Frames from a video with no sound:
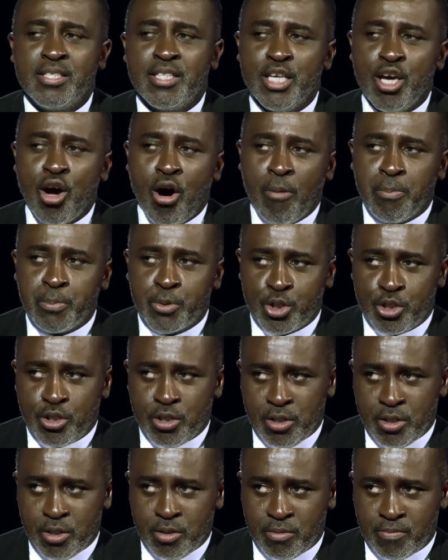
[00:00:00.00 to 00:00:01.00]
the
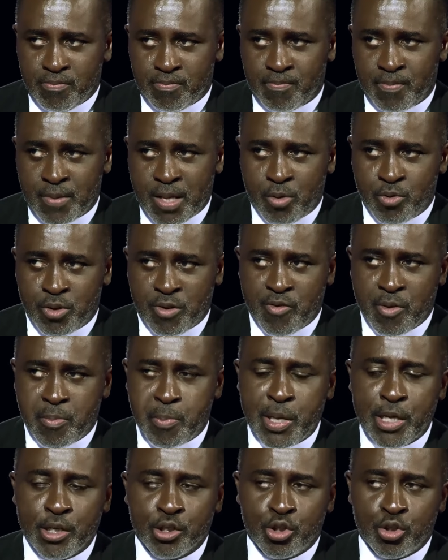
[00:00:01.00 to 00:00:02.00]
option that would have
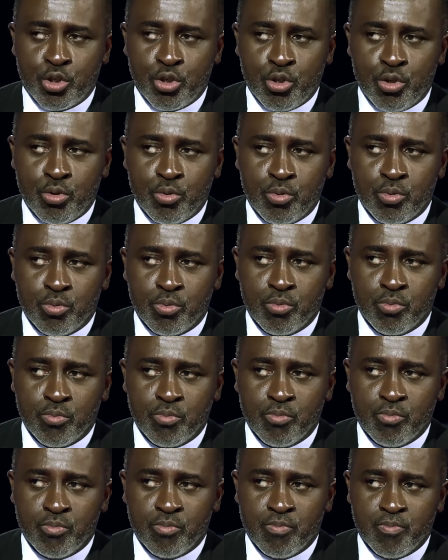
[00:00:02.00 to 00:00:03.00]
appealed to you
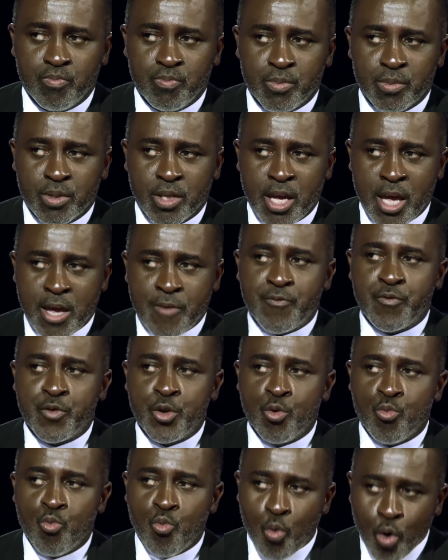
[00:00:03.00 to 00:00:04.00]
if
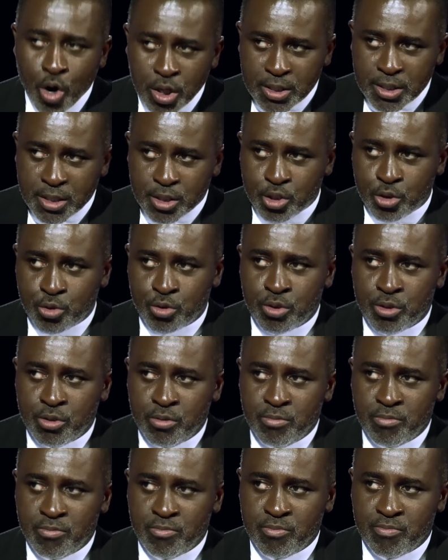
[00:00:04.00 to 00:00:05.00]
you wanted to
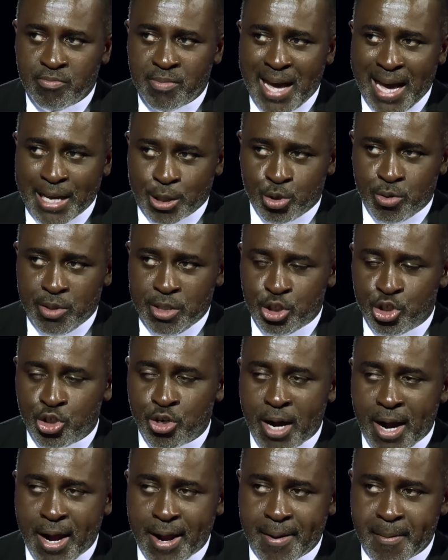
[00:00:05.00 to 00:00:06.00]
actually
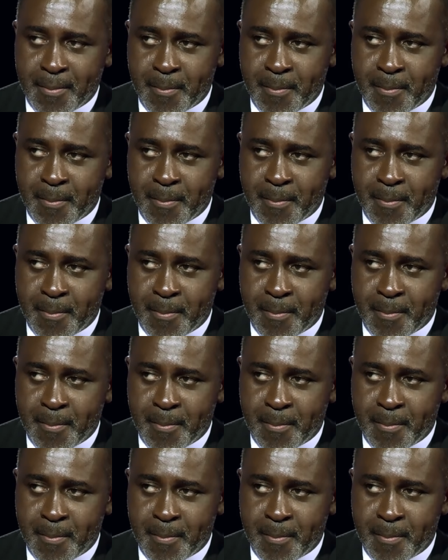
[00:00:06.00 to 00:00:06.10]
try?